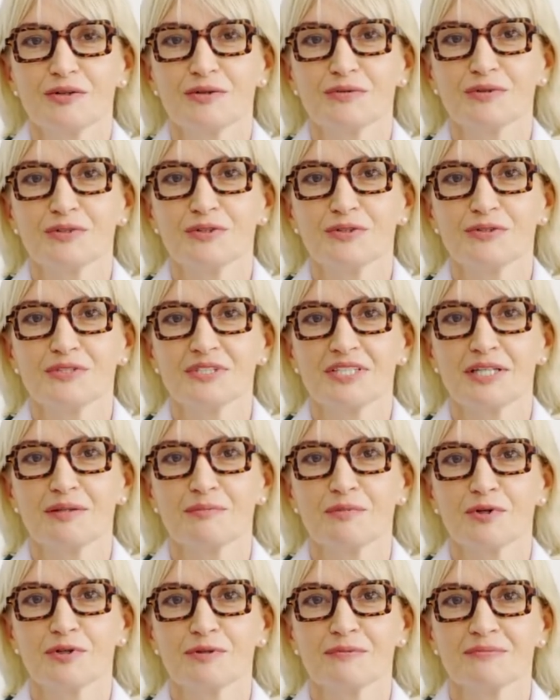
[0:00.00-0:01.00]
Thank you so much.
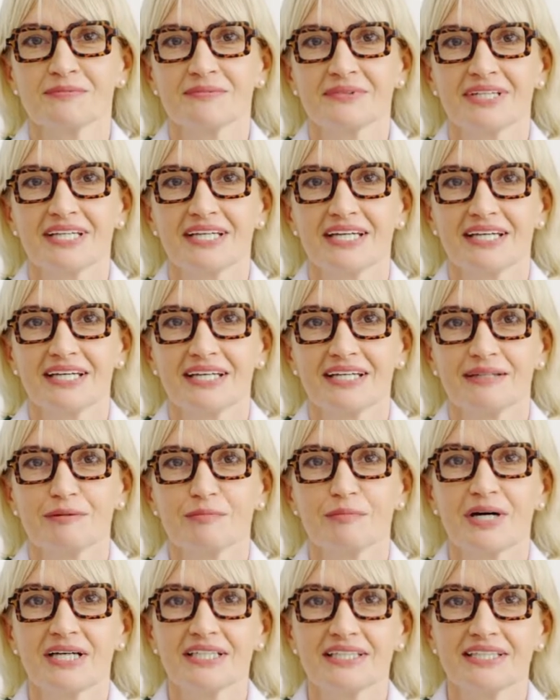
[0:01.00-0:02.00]
Thank you for
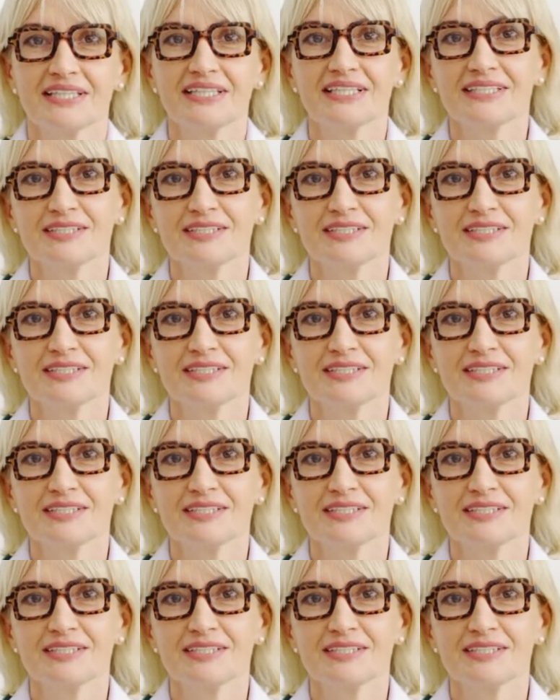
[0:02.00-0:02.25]
everything.